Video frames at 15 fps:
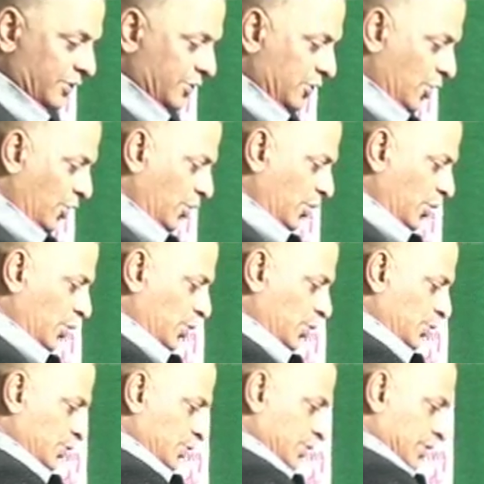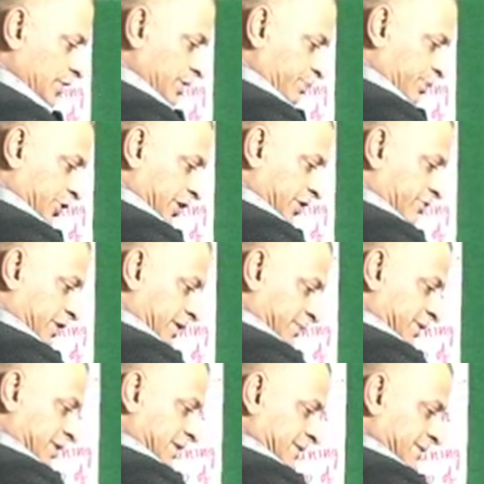No. Reported
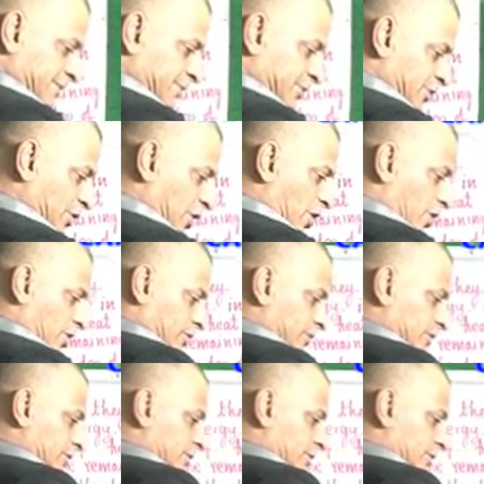verbs? No.